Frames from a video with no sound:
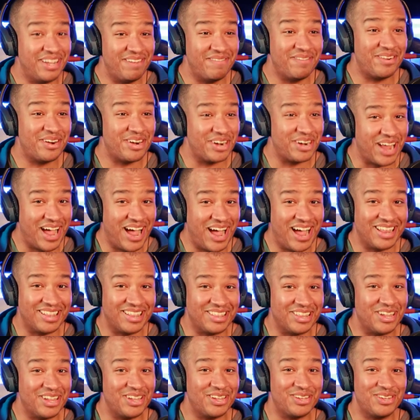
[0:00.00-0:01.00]
it or not,
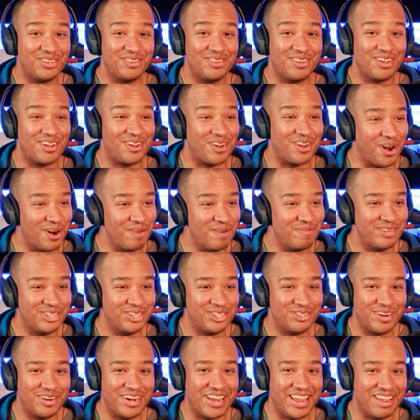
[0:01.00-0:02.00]

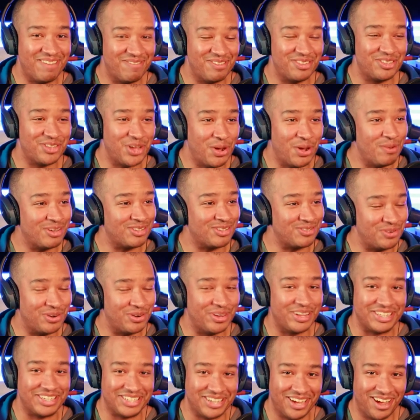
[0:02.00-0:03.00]
carpentry, even though it's really
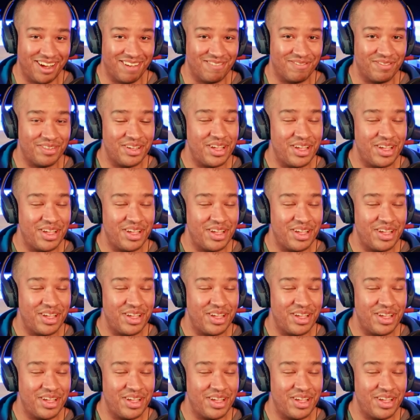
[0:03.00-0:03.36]
tough,